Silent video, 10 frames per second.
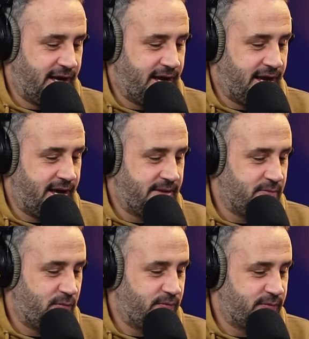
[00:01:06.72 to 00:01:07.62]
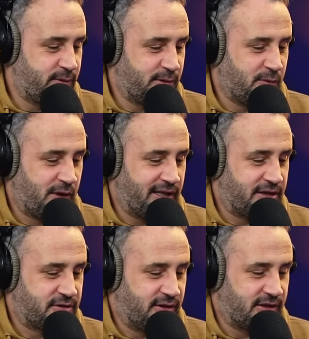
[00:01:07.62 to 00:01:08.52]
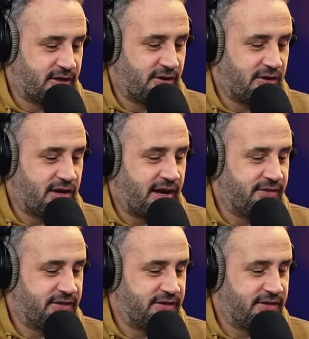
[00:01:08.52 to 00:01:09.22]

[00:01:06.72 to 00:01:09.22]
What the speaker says: WYElectrical.co.uk